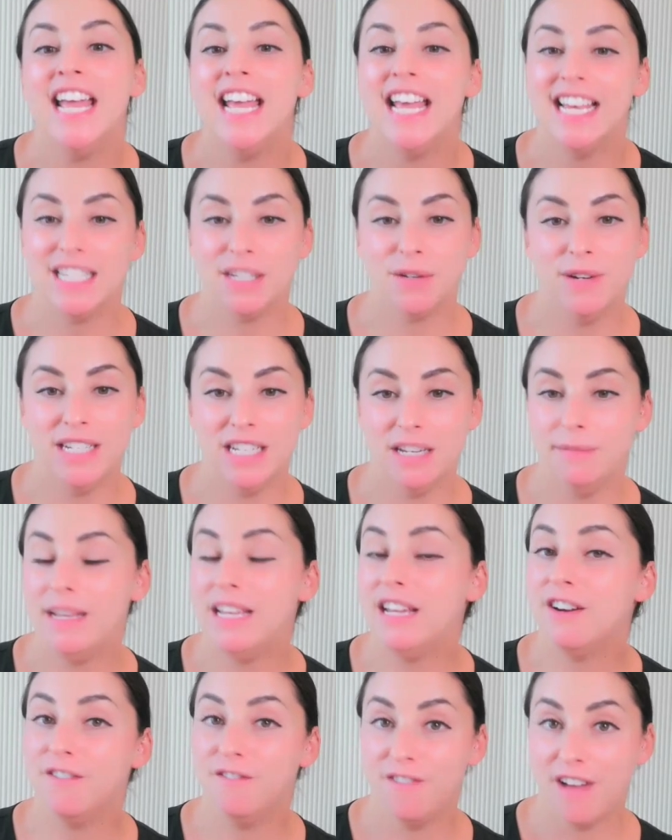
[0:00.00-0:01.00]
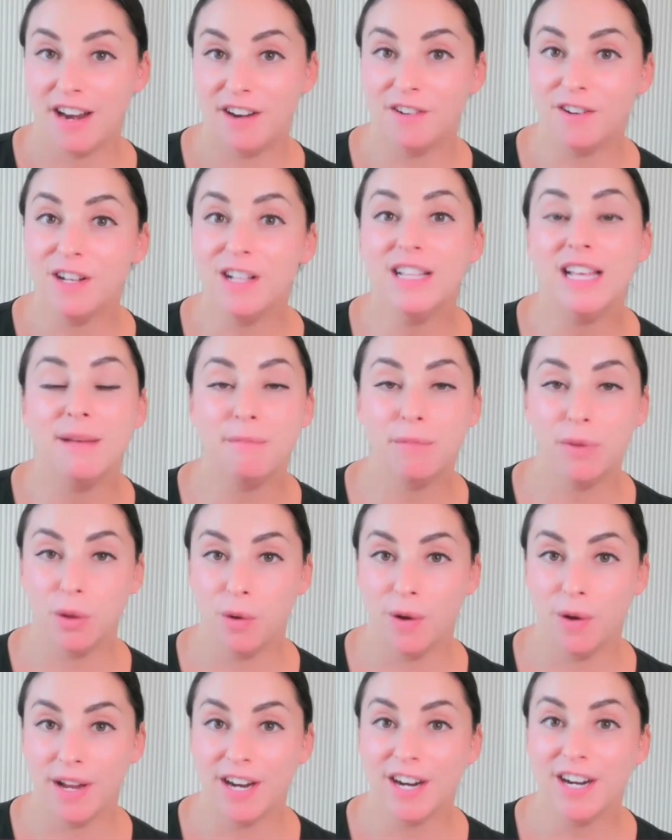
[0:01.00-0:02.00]
is going to be your federal
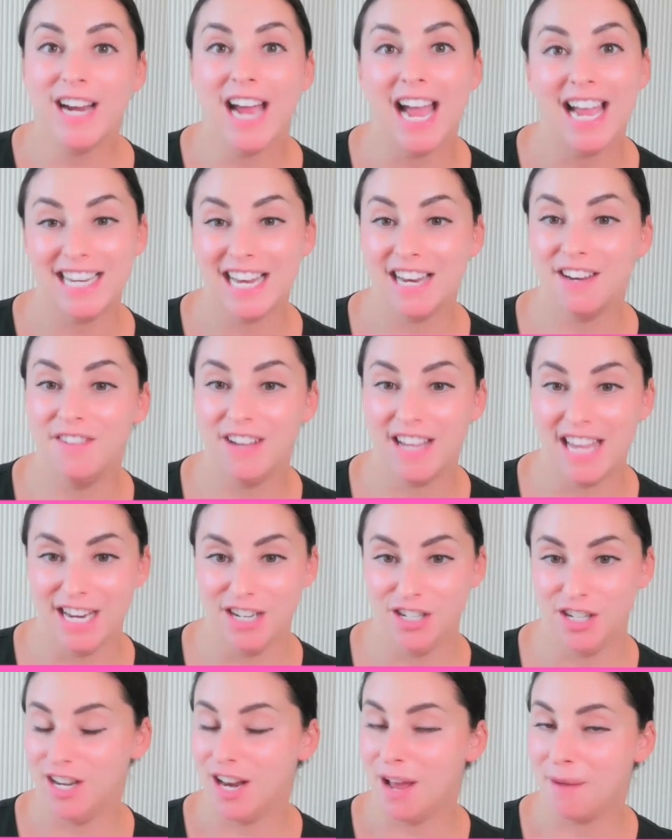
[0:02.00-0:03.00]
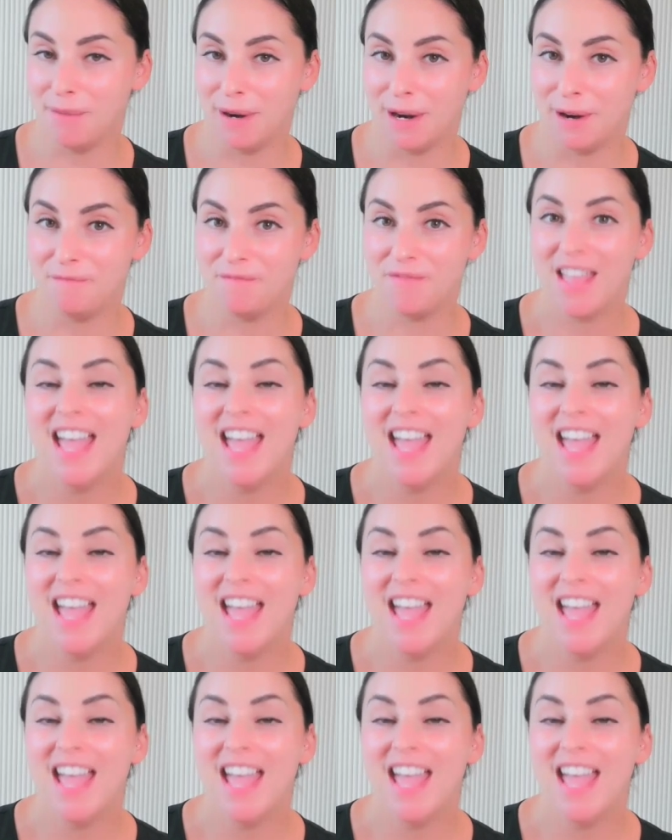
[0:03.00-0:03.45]
employer identification number.